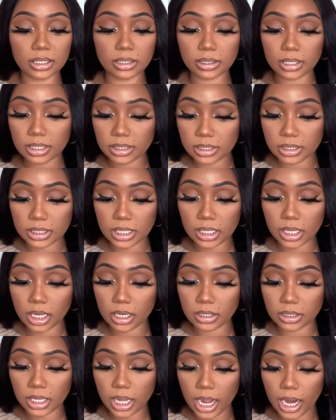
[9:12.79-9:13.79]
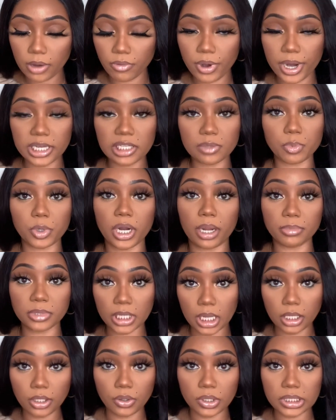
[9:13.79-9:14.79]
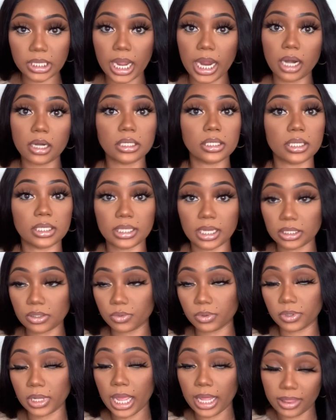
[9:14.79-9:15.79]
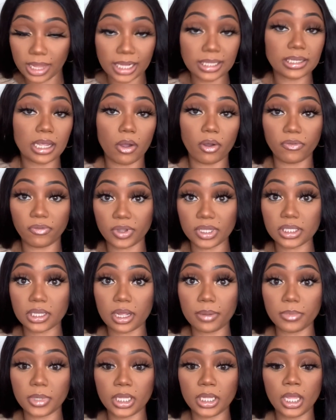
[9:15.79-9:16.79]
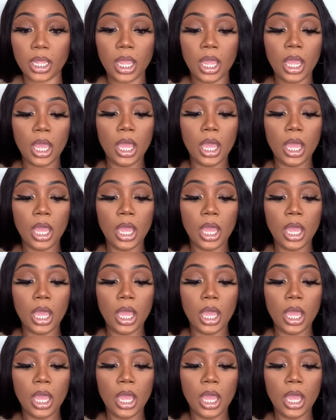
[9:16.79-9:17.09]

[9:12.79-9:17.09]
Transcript: it doesn't say that it's a high rise, but I'm telling you it's a high rise because that's, what, that's how it fits on me.